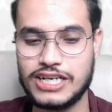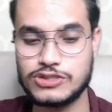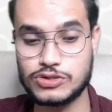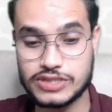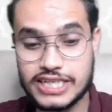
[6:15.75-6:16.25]

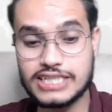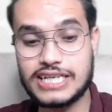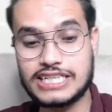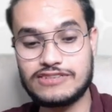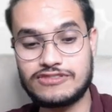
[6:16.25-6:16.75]
So these
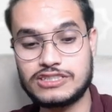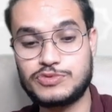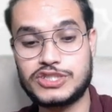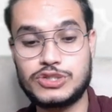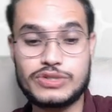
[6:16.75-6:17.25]
are the words
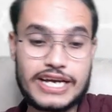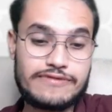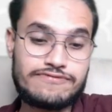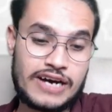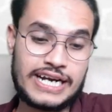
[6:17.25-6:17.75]
which you can
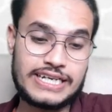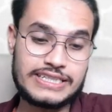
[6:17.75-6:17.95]
find